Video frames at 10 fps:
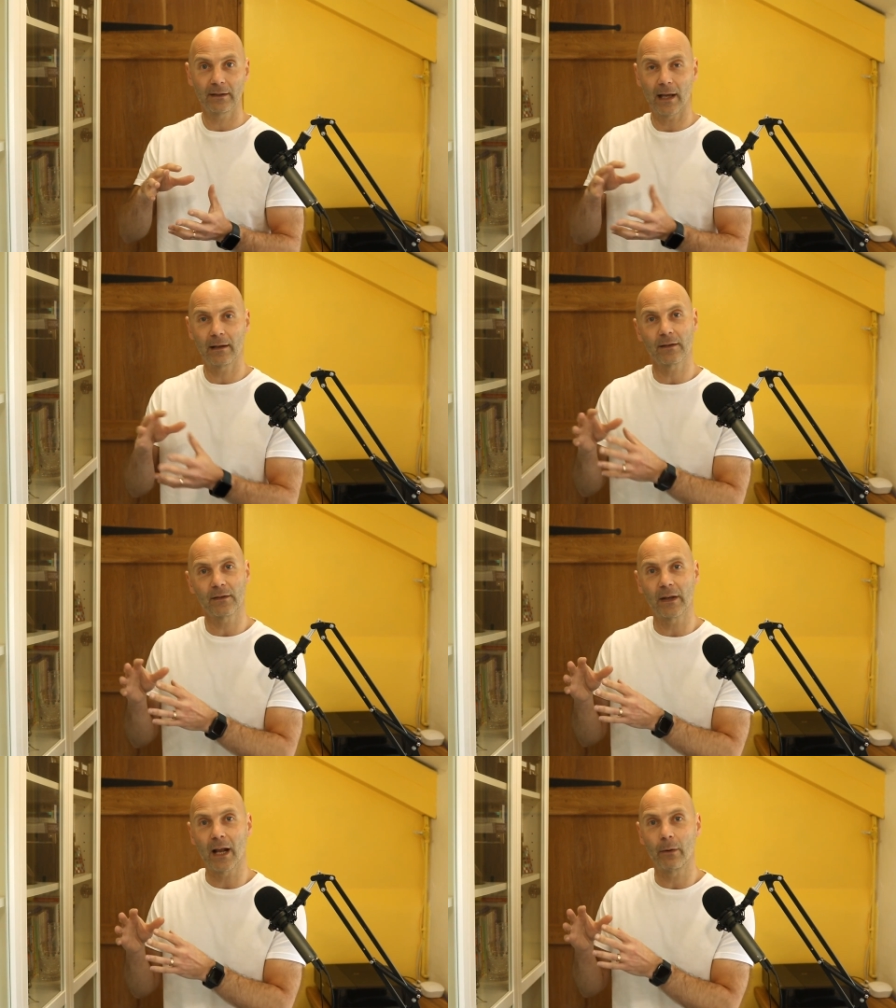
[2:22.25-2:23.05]
tell us
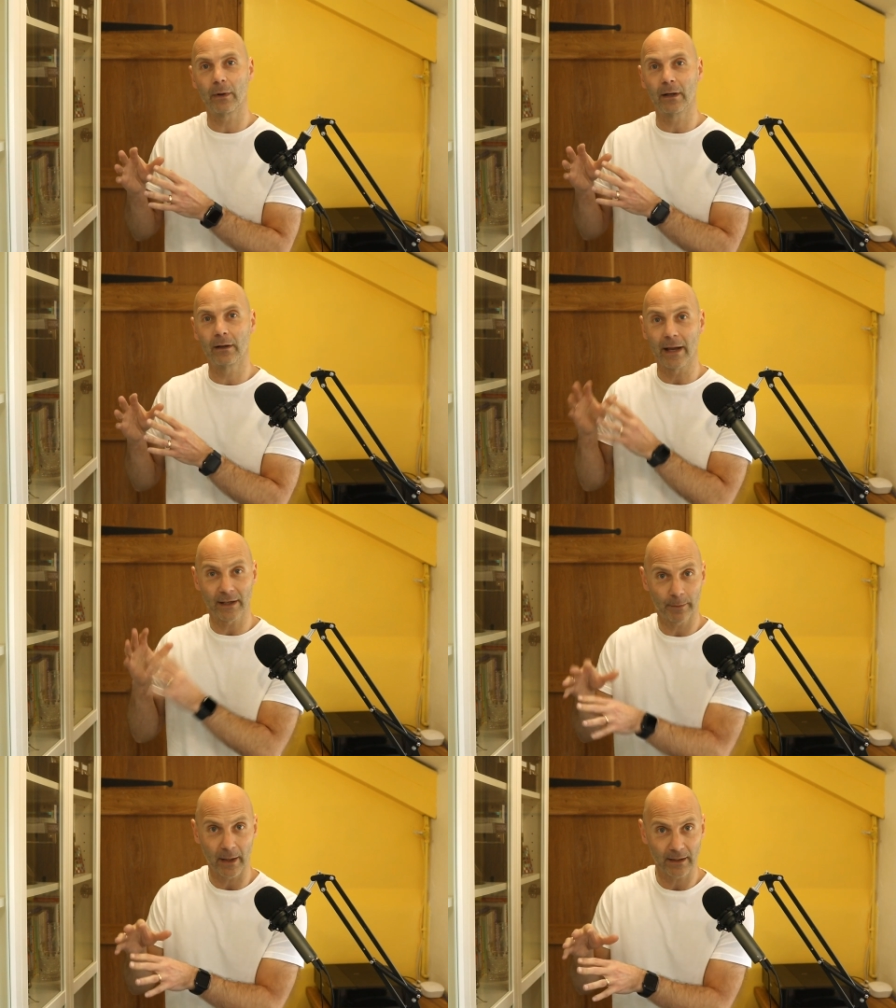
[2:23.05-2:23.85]
that our
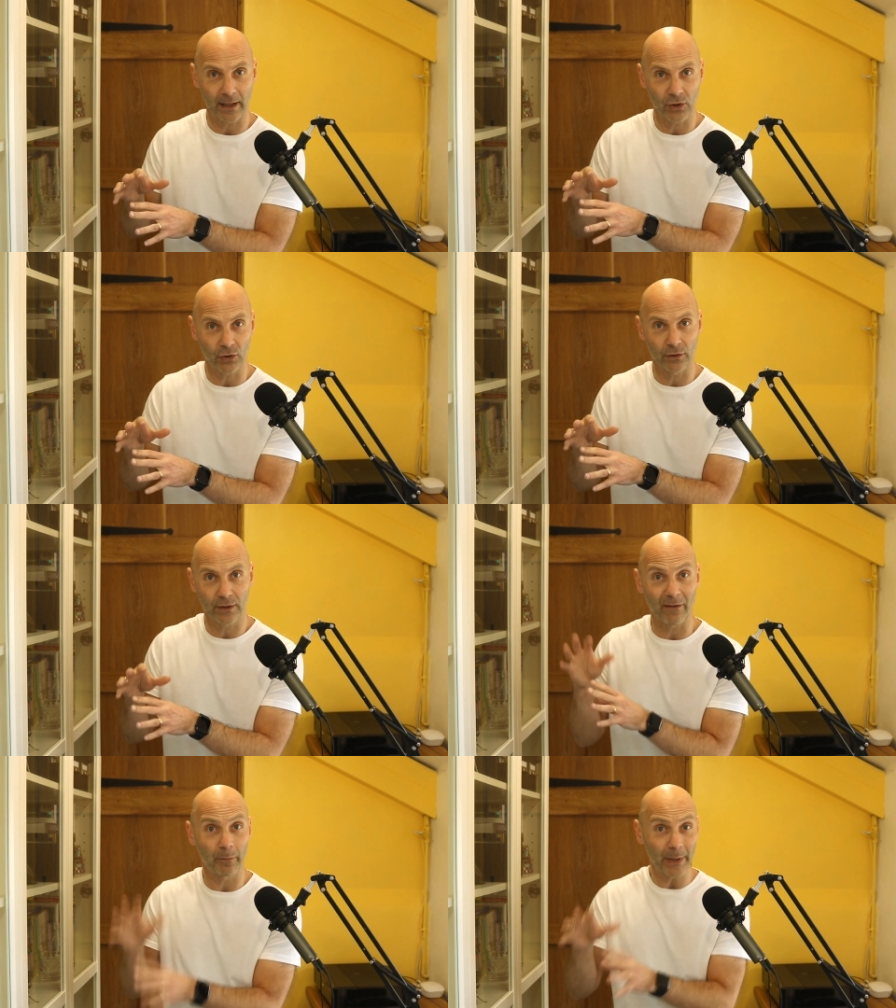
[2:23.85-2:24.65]

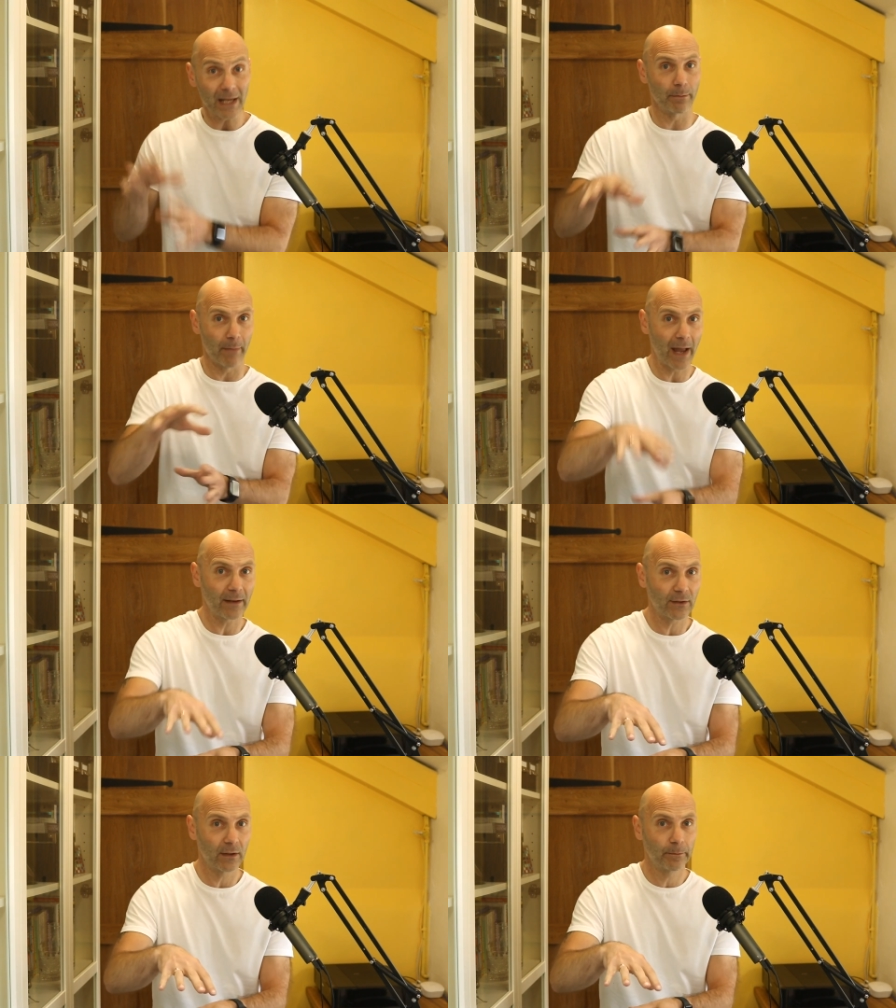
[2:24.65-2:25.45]
expectations have been
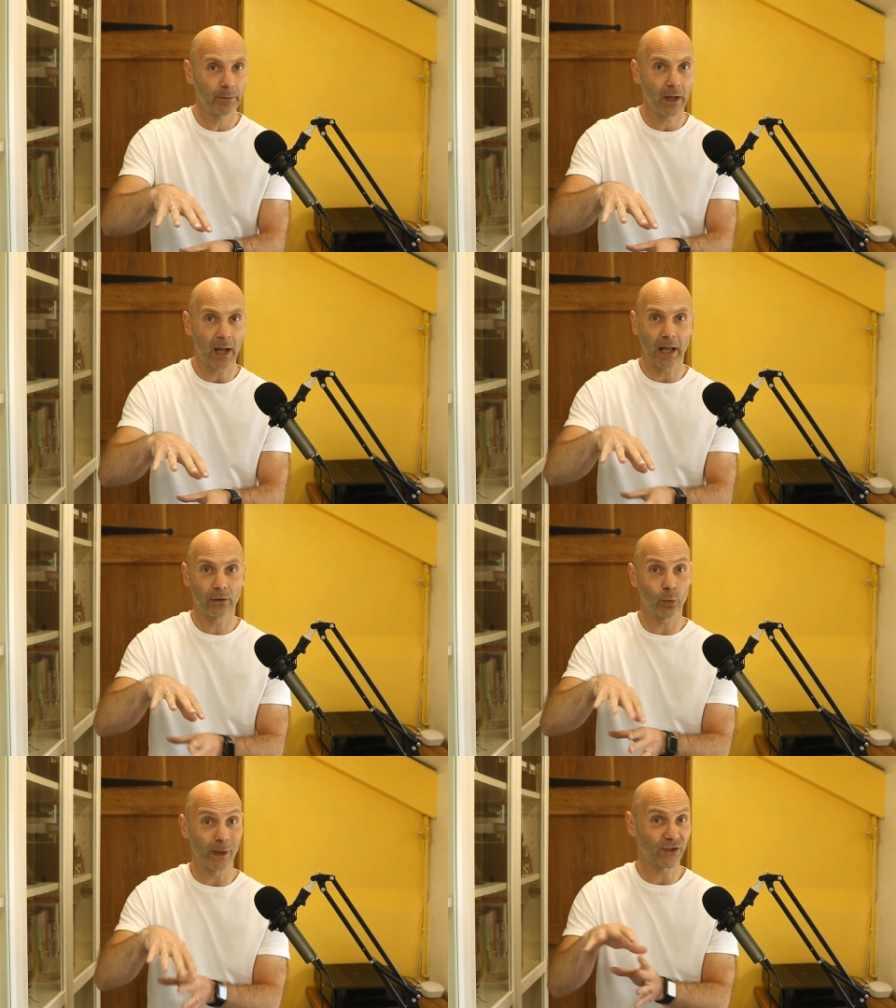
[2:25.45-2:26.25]
met
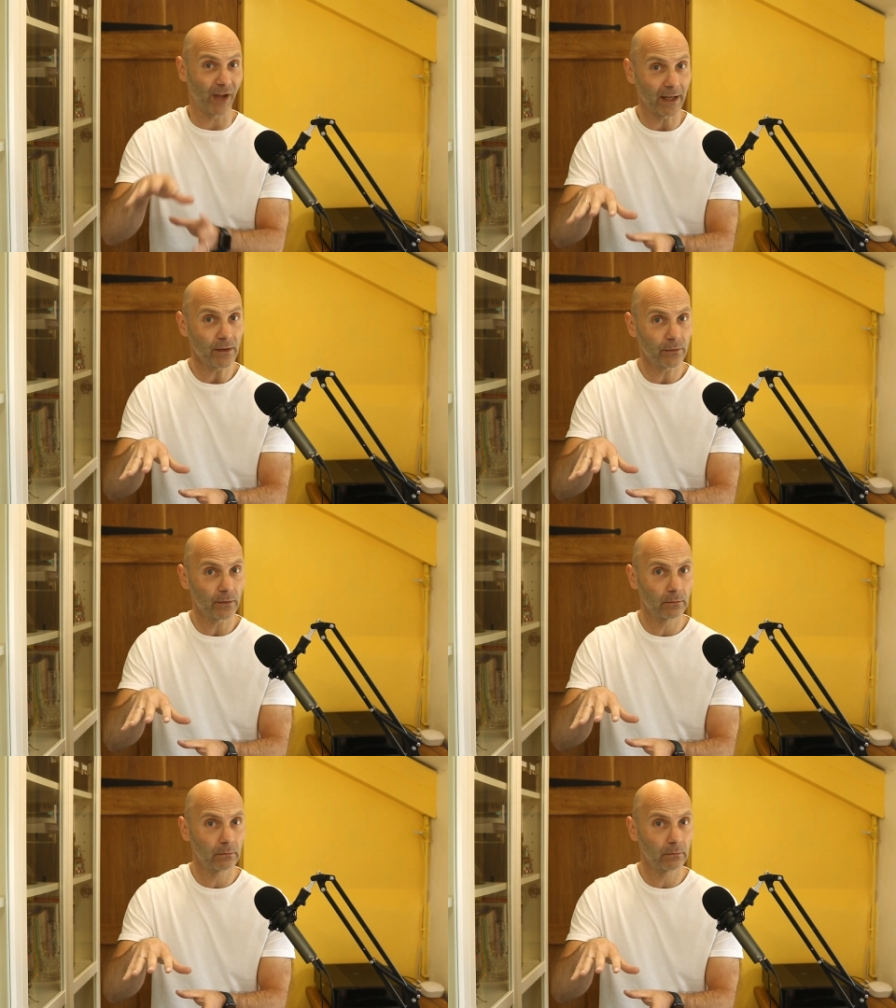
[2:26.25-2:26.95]
and we're safe,